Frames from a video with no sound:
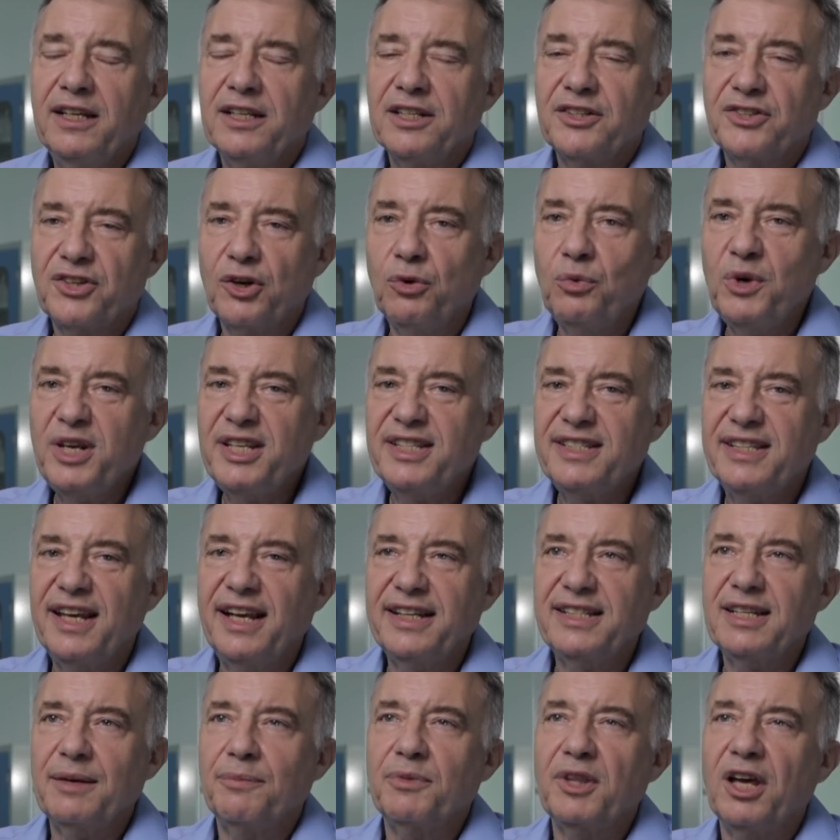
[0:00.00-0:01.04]
So we
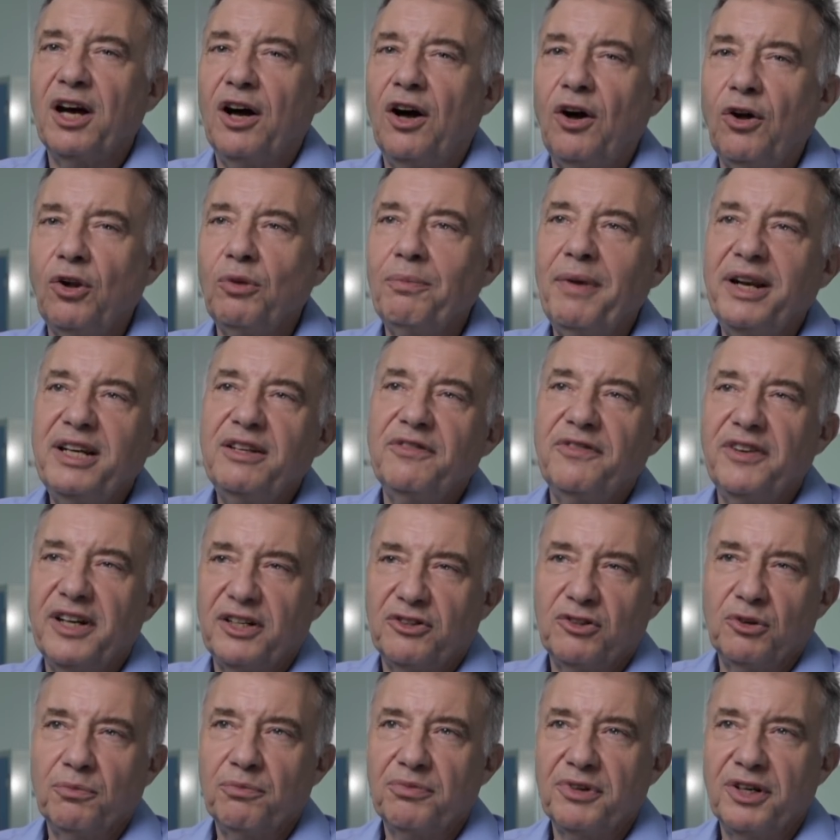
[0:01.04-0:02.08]
set up the whole
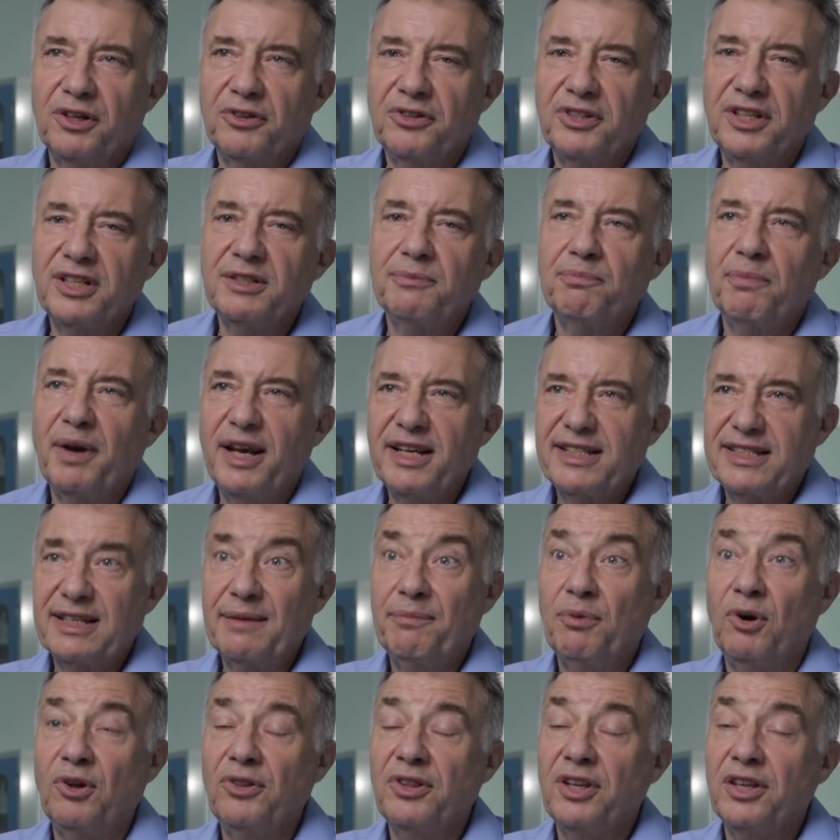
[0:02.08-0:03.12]
manufacturing process based
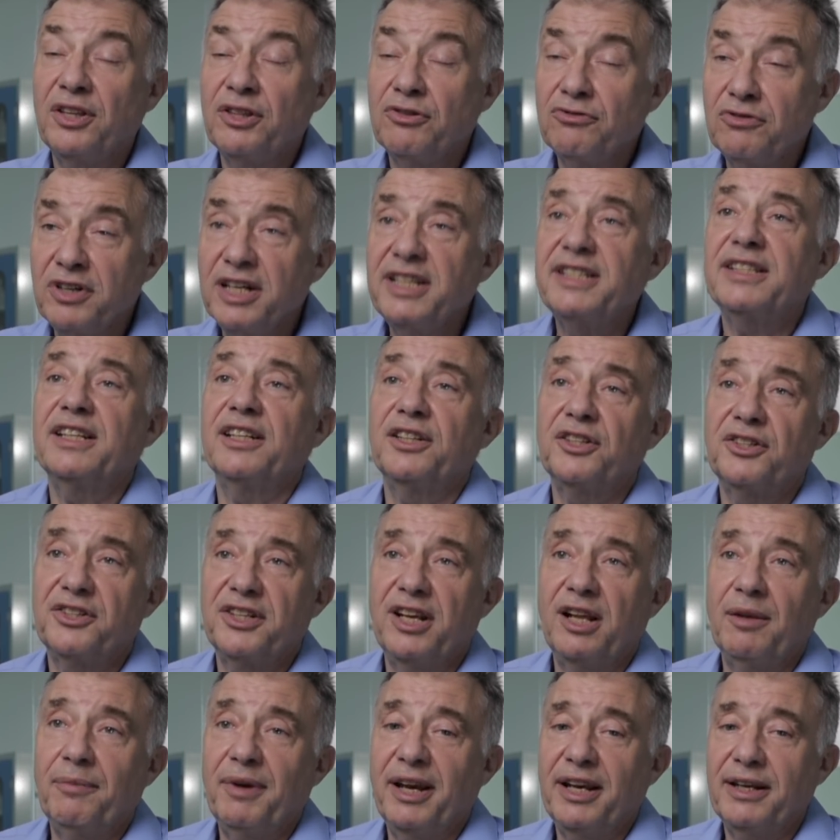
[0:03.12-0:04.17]
upon the research
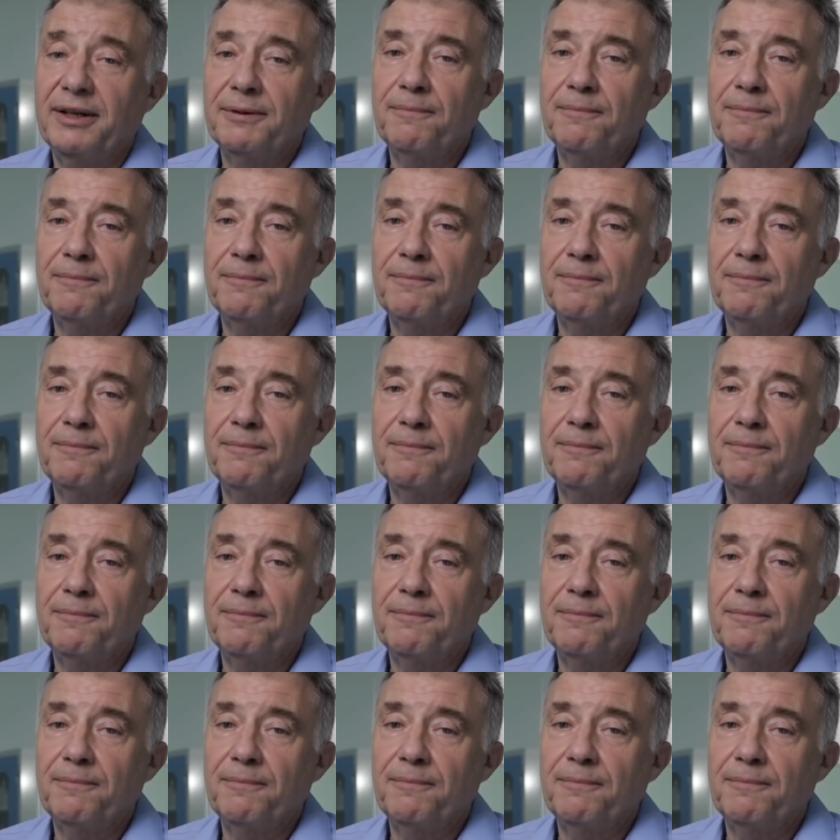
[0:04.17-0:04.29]
cell bank.